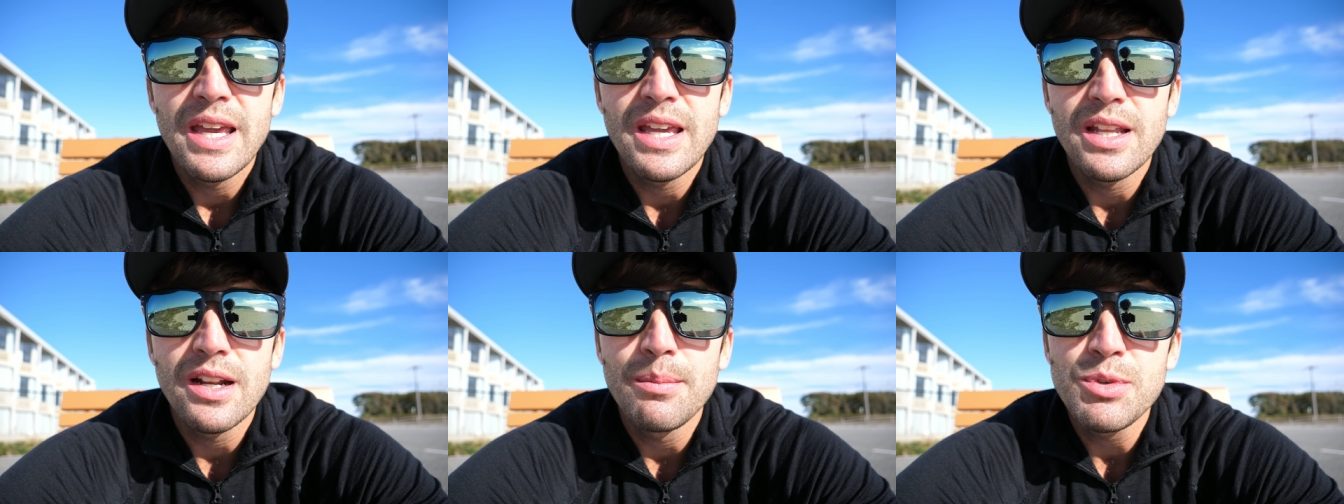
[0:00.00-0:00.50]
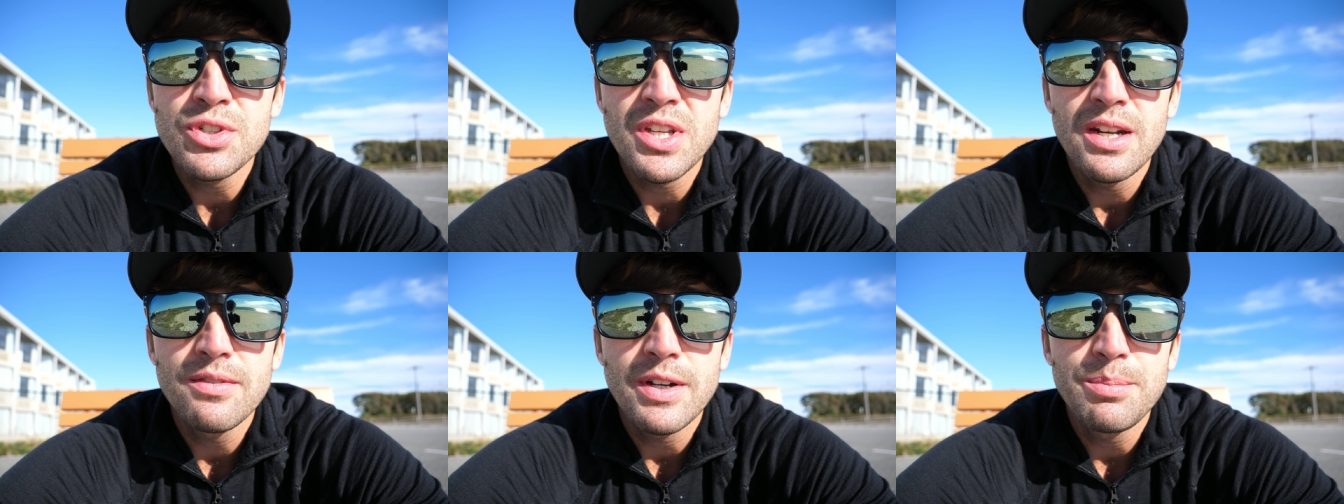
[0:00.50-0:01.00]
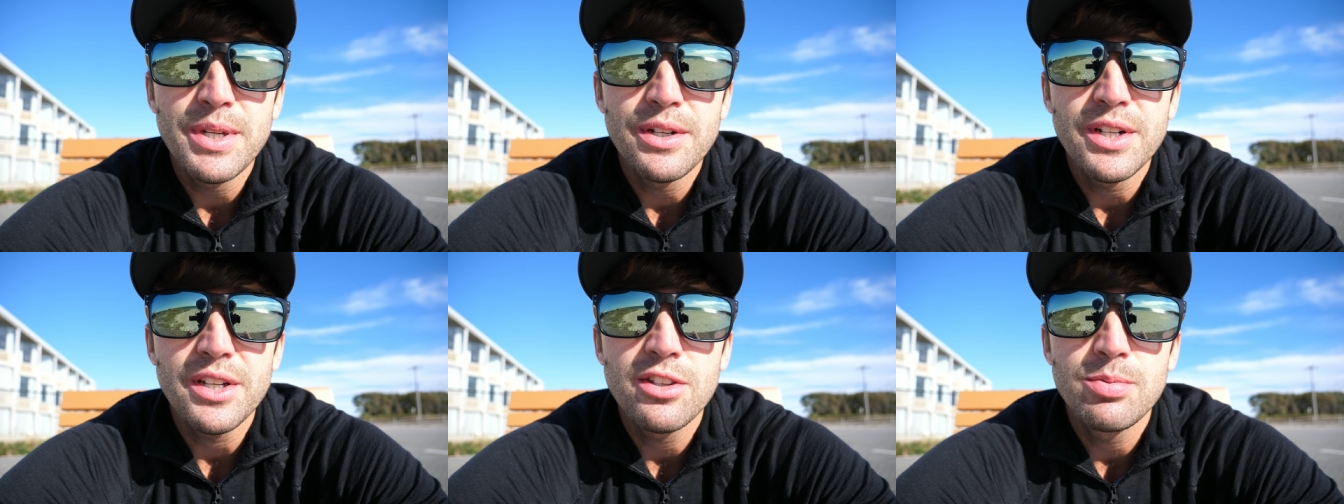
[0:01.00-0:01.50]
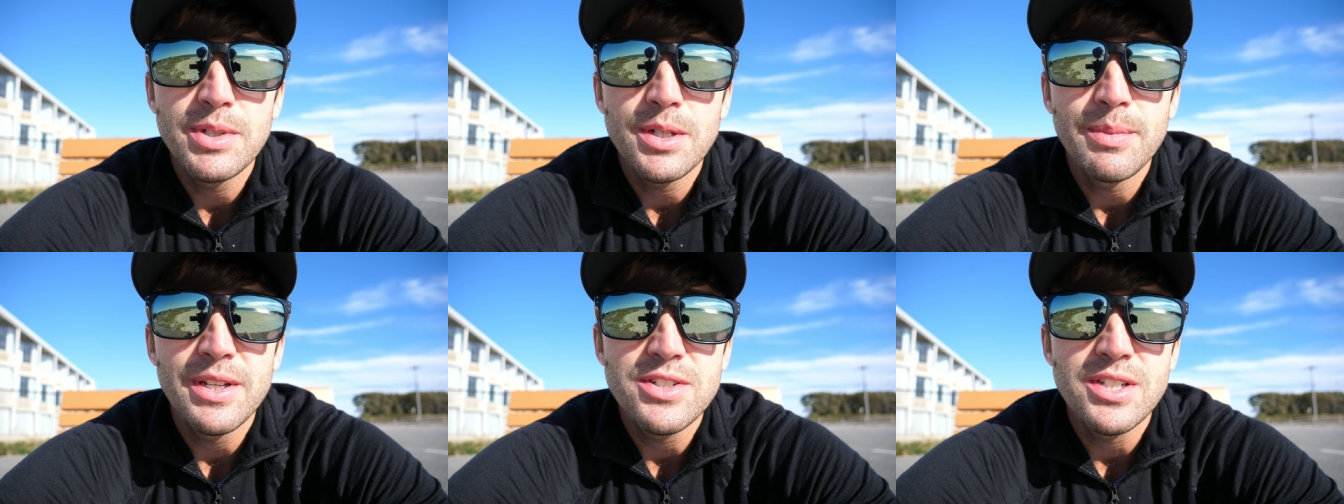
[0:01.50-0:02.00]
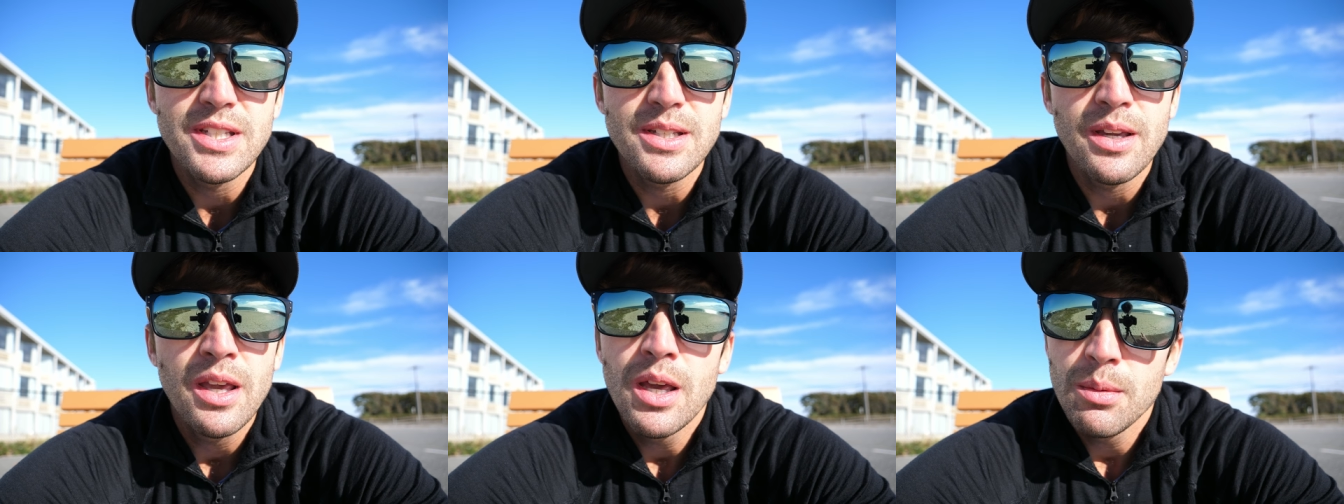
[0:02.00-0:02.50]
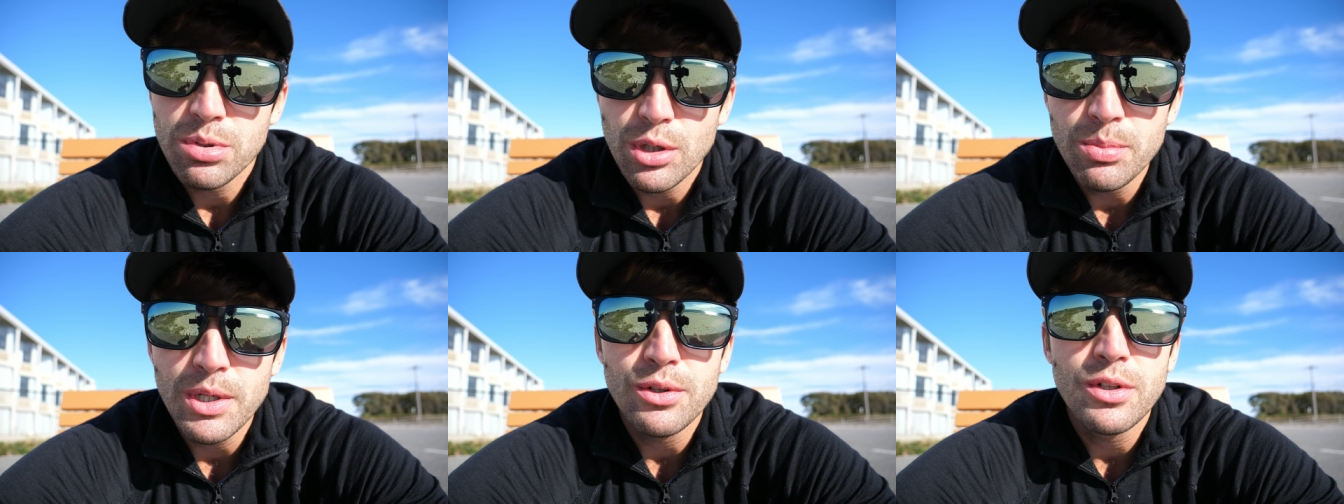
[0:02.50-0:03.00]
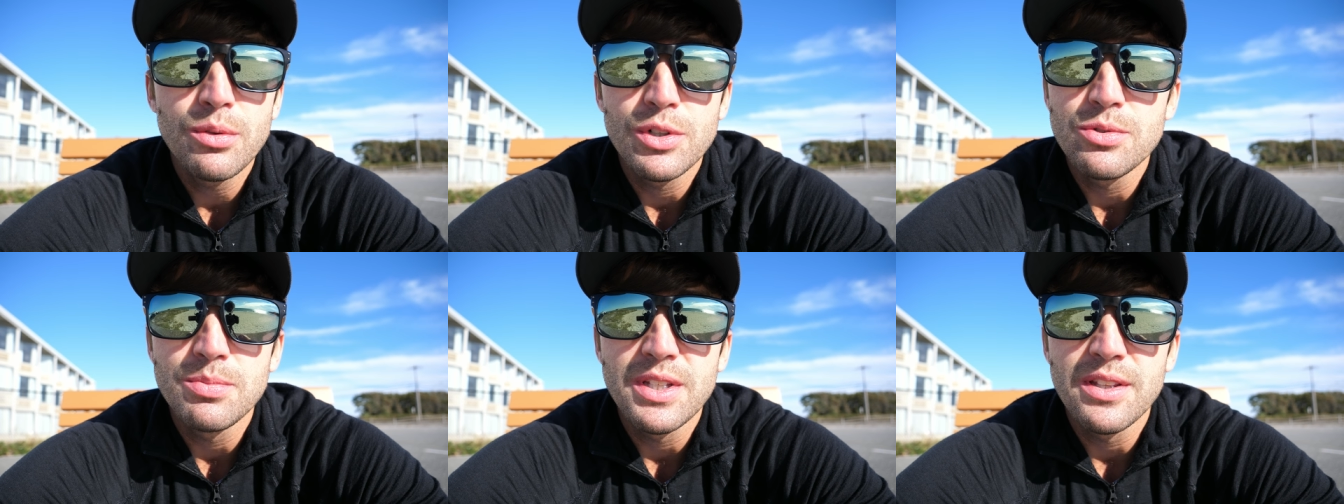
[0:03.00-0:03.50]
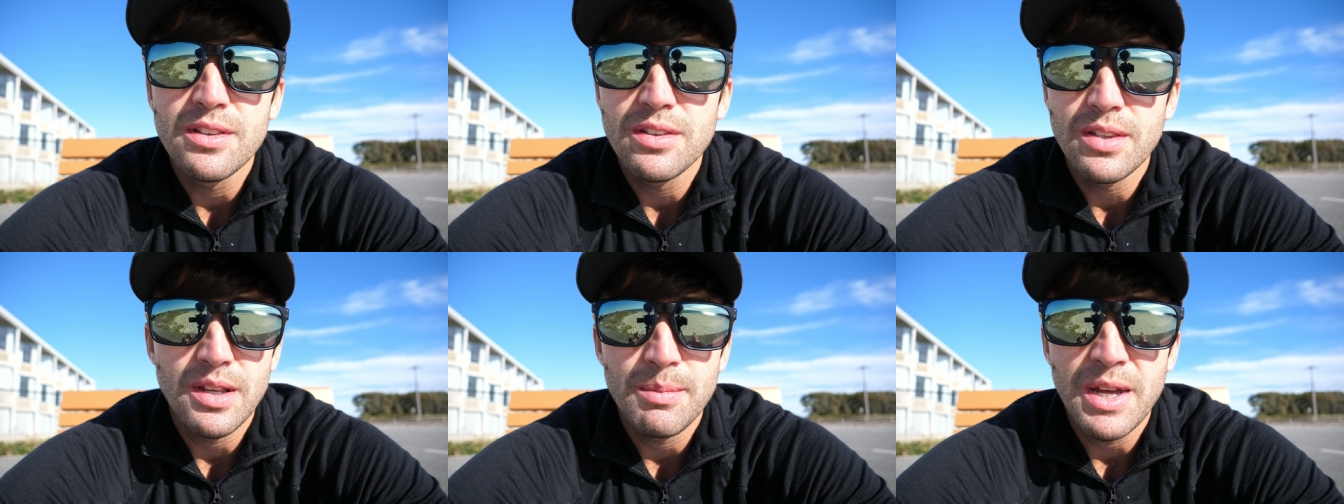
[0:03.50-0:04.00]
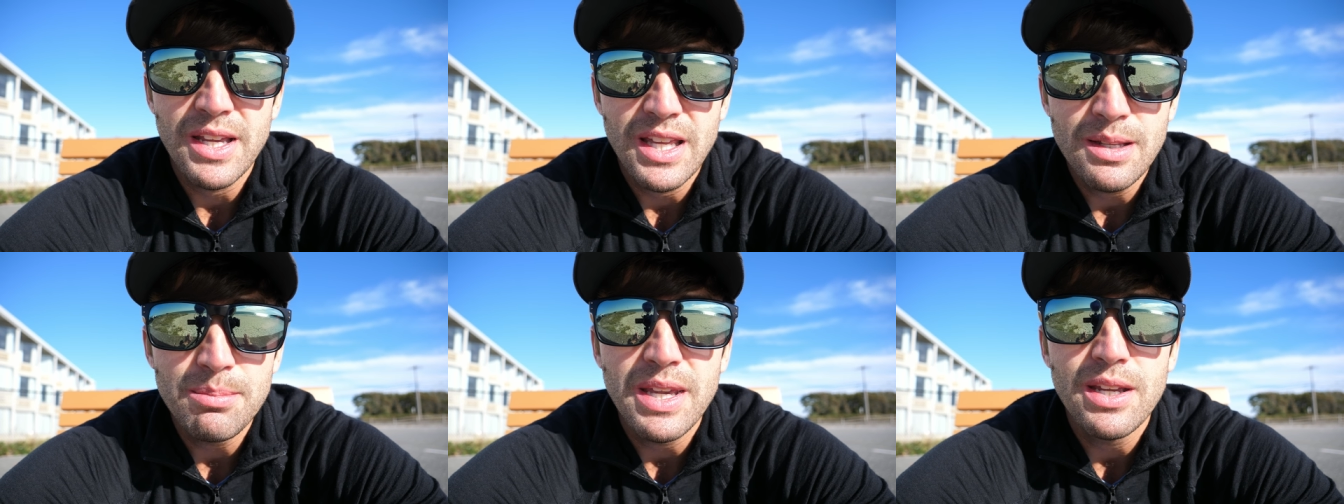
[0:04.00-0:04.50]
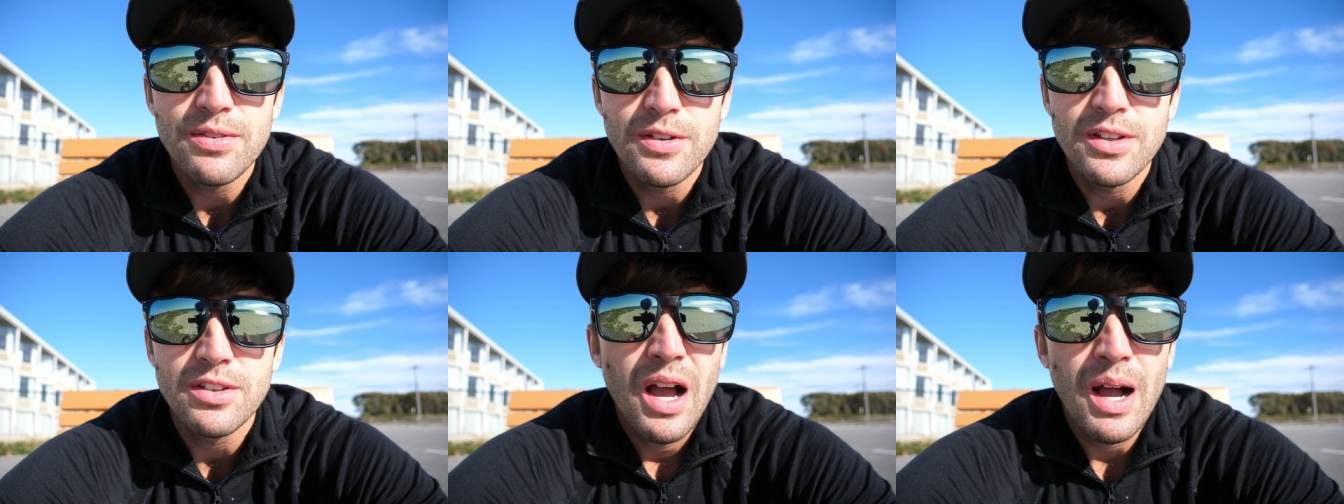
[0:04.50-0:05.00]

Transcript: and I'm just kind of up here experimenting pro bono, which means I'm not getting paid for this.